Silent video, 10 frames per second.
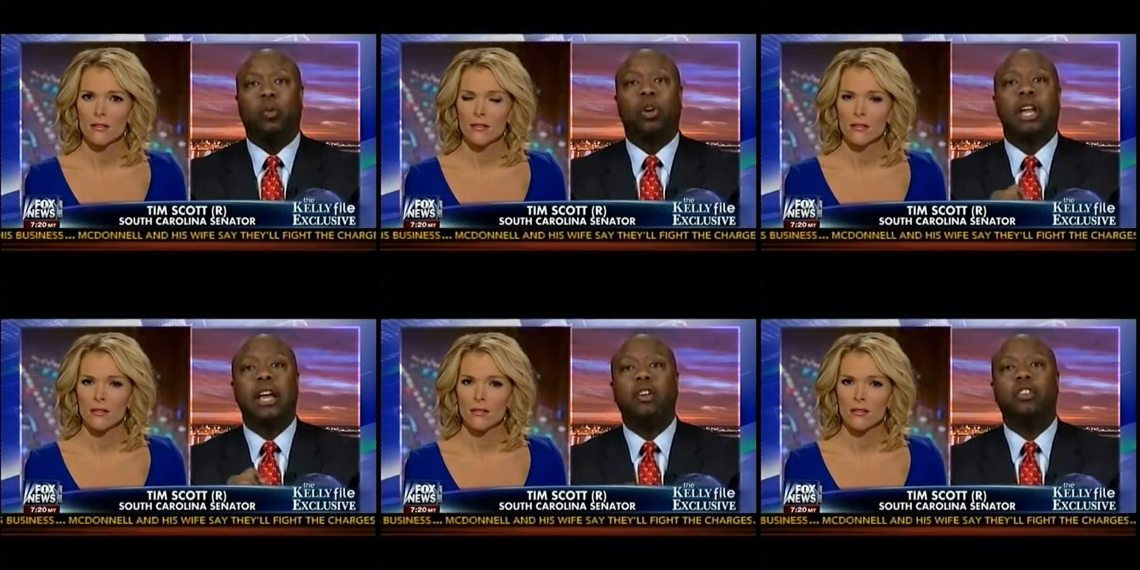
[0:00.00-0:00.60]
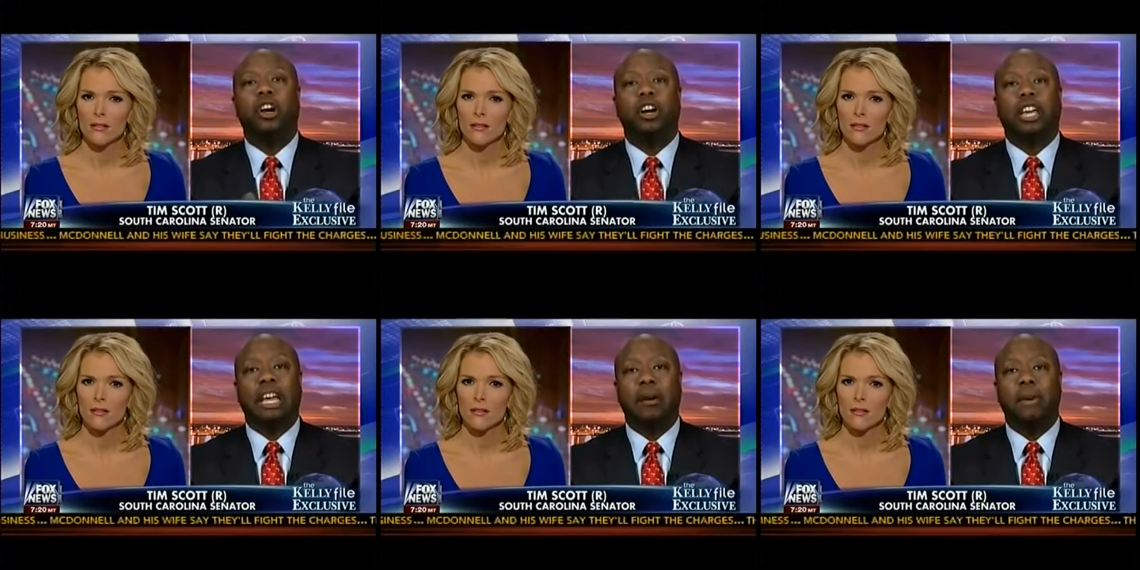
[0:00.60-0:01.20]
Speaker 1: We're now
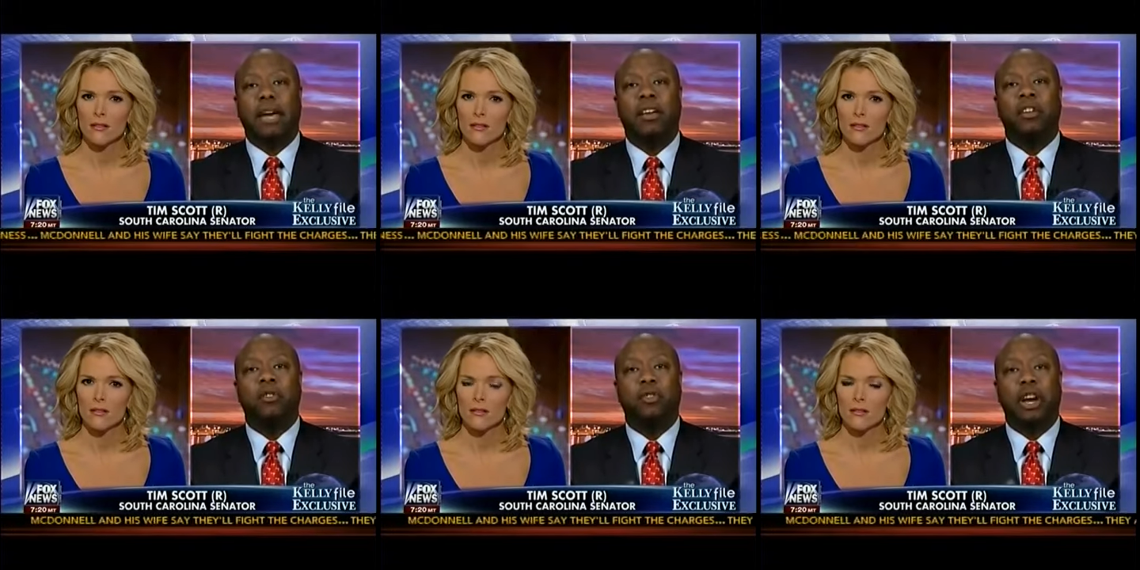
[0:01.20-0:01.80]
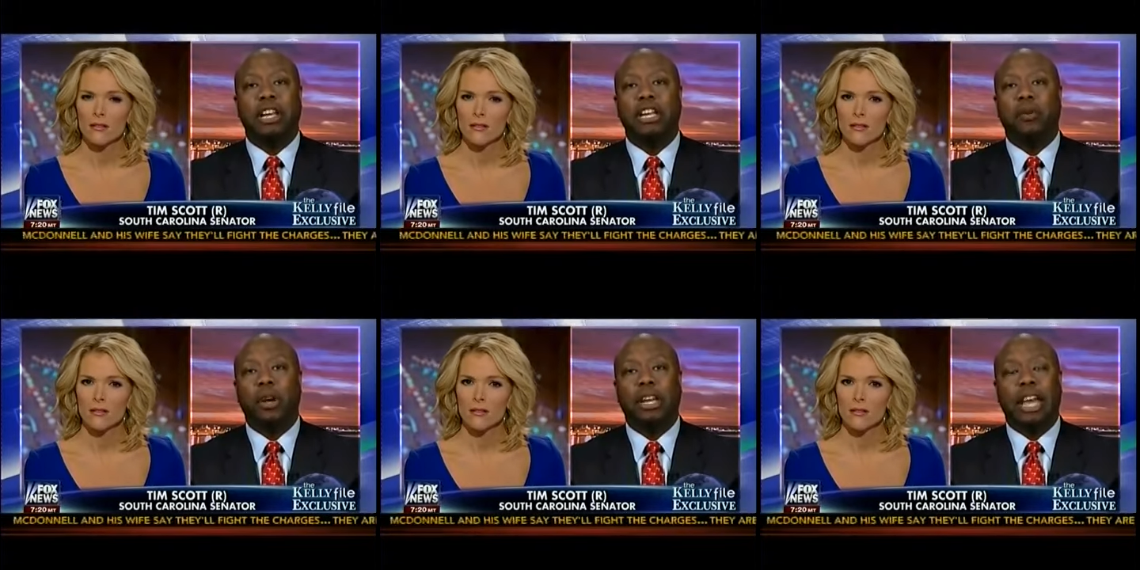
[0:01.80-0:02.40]
talking about finding a
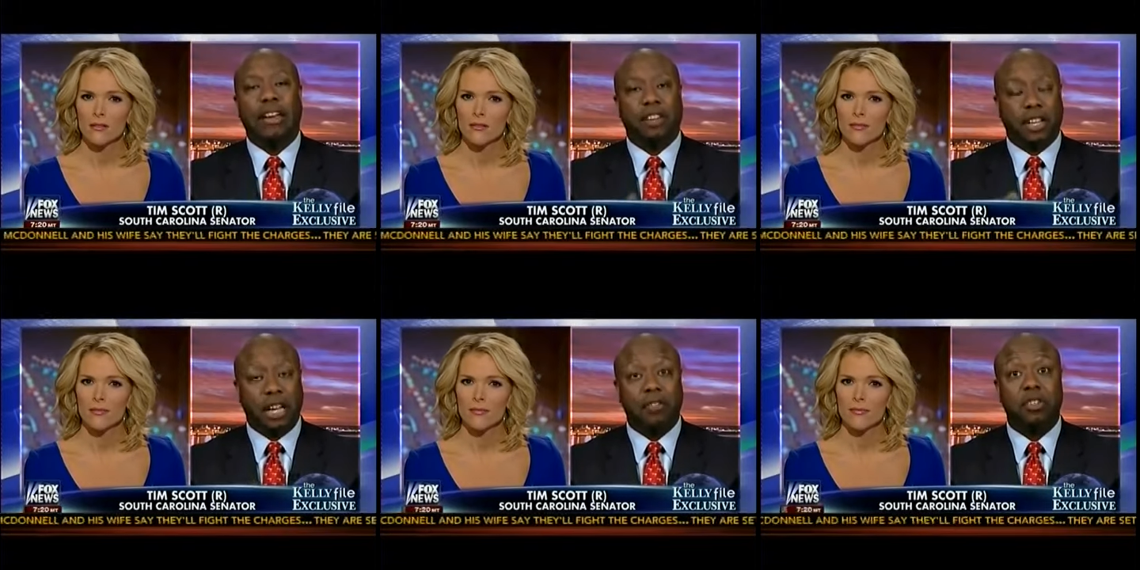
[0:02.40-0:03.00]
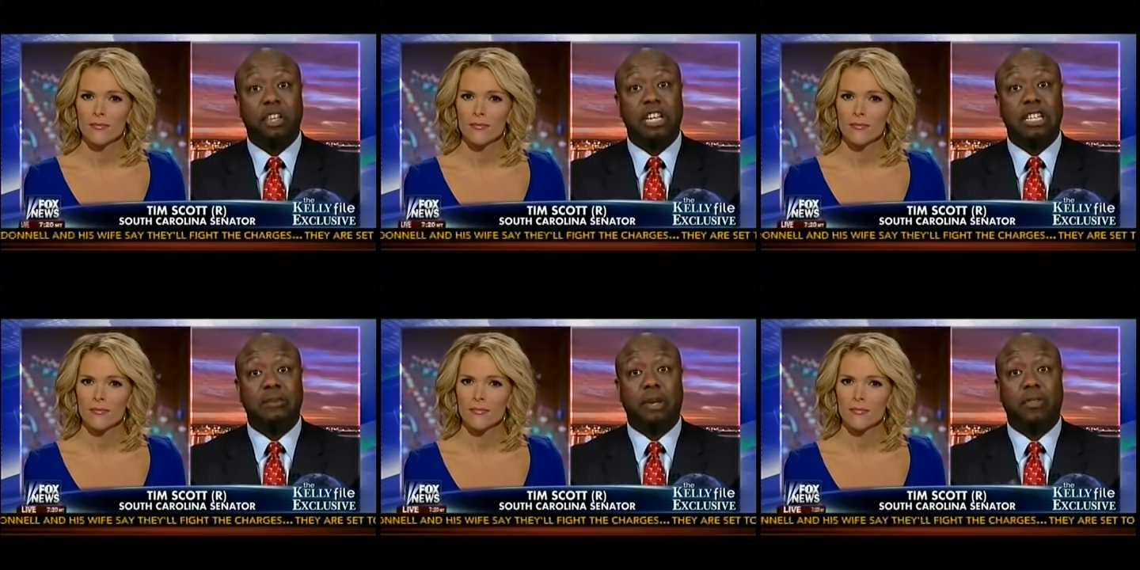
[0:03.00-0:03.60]
way to have a
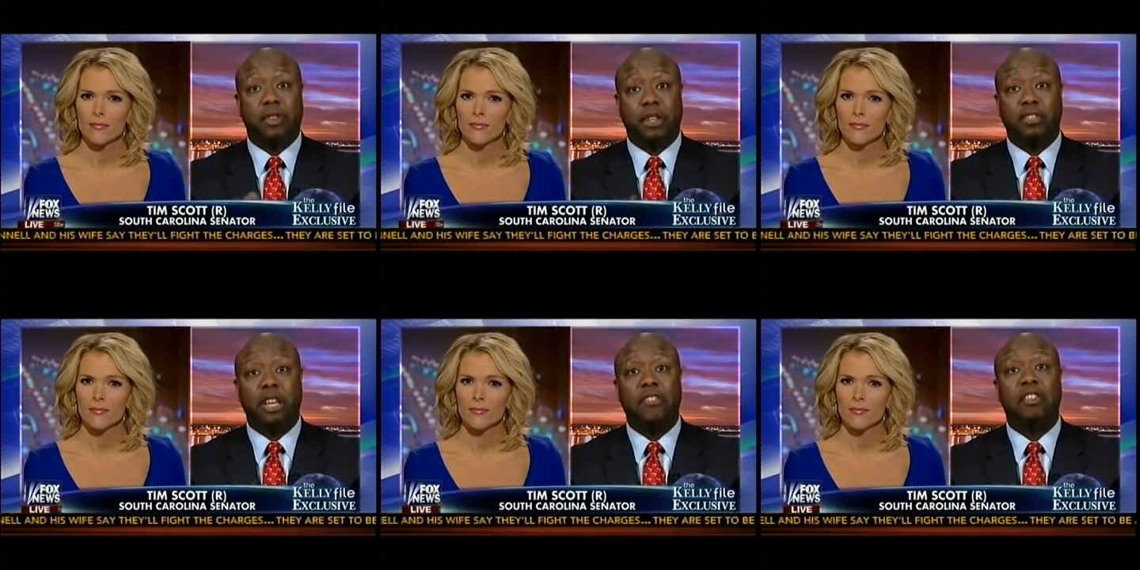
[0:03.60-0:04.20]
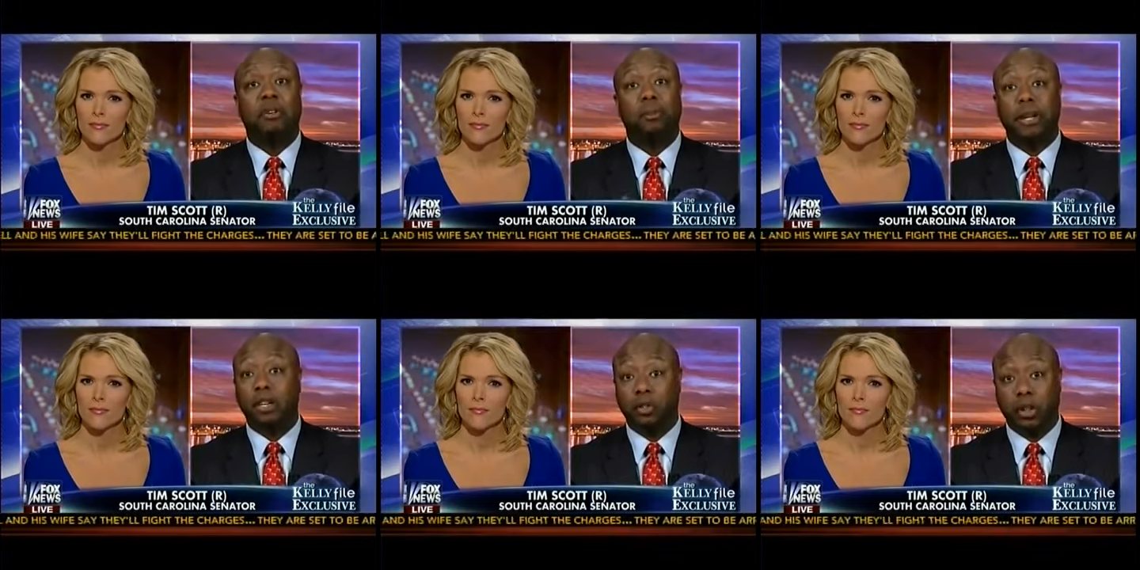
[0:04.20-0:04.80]
conversation about philosophical
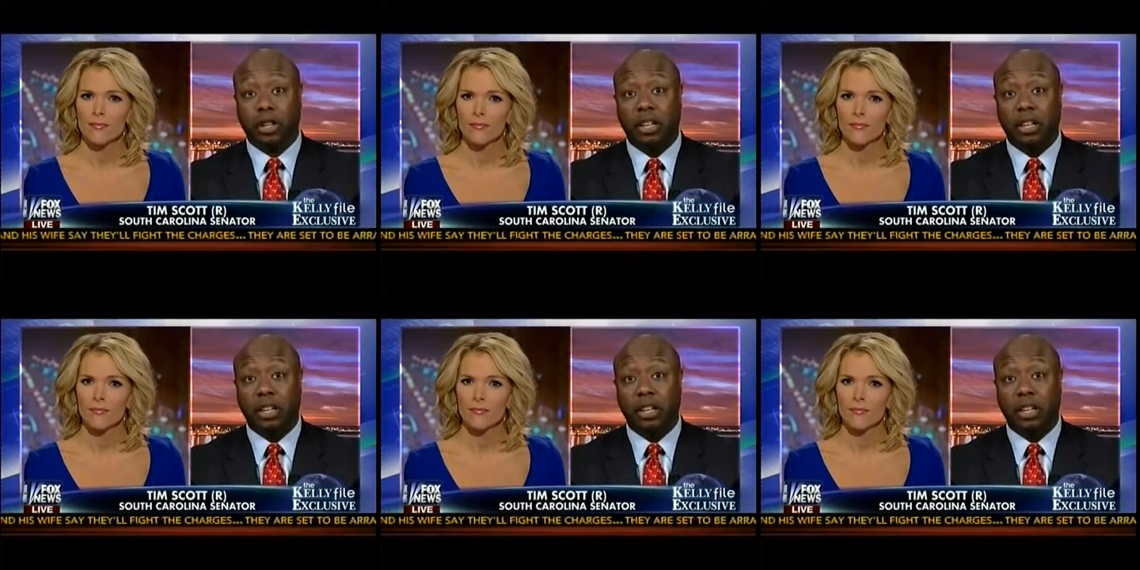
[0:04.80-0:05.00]
bigotry.